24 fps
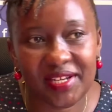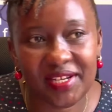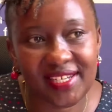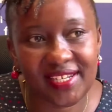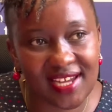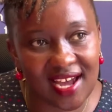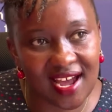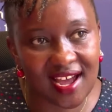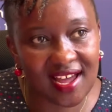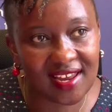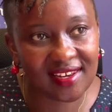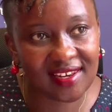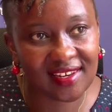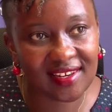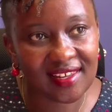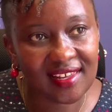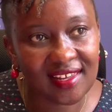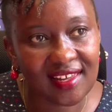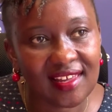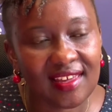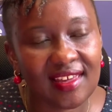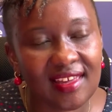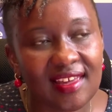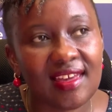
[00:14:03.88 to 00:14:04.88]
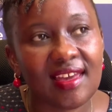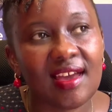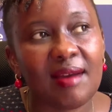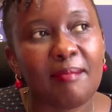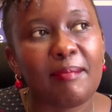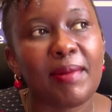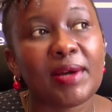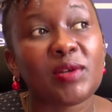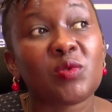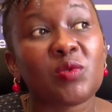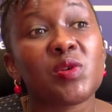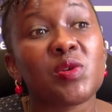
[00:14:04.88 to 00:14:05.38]
done.
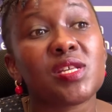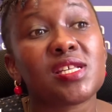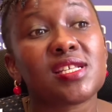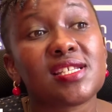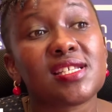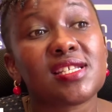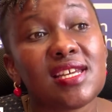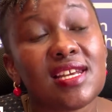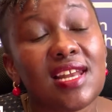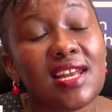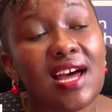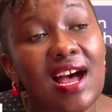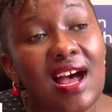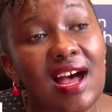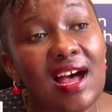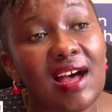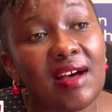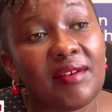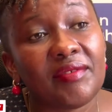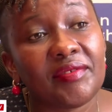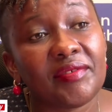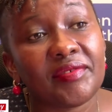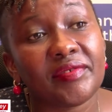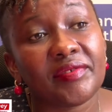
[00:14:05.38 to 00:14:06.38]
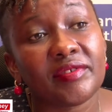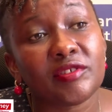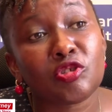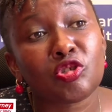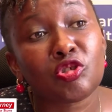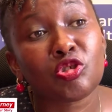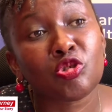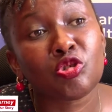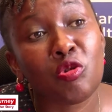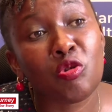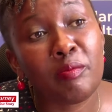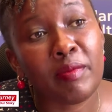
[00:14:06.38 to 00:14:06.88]
But we still have
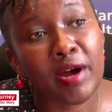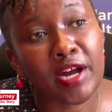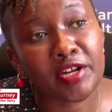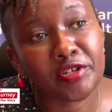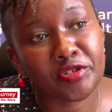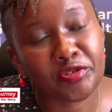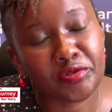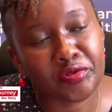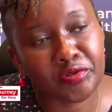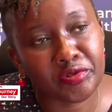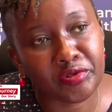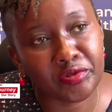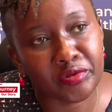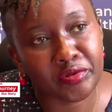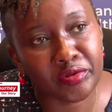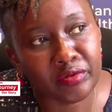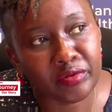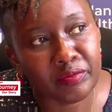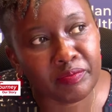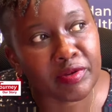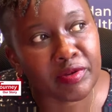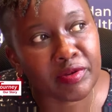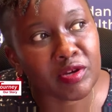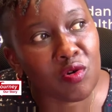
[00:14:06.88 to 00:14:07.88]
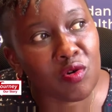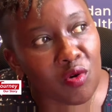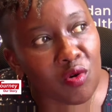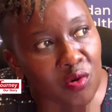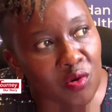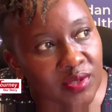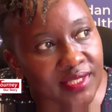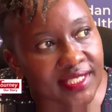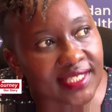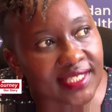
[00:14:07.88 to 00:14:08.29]
so much to do, because